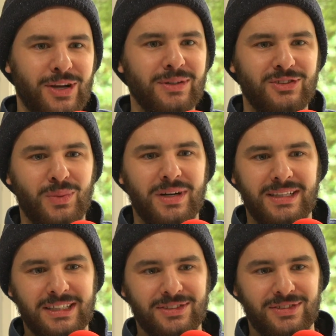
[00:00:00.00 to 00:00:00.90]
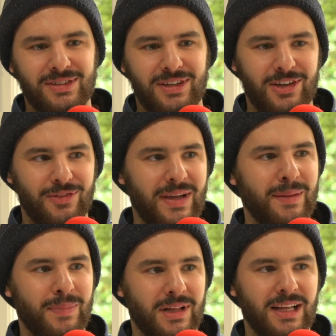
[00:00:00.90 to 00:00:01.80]
going to one of these
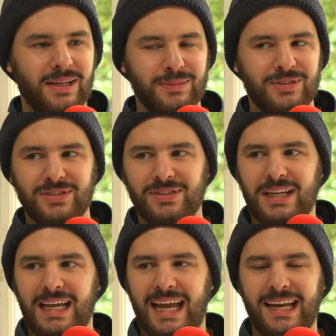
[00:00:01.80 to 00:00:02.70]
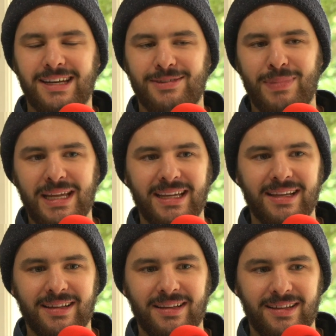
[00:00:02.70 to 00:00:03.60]
vamp clubs and
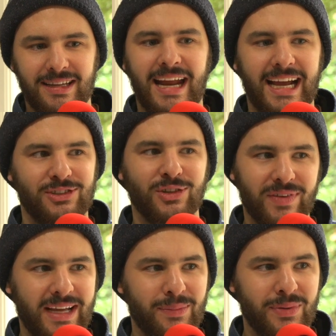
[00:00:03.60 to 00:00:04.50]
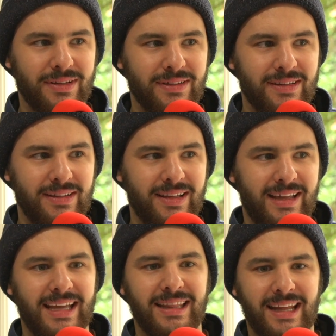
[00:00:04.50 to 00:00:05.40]
being an actual vamp
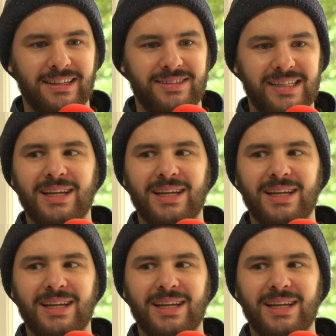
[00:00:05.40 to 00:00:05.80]
and then seeing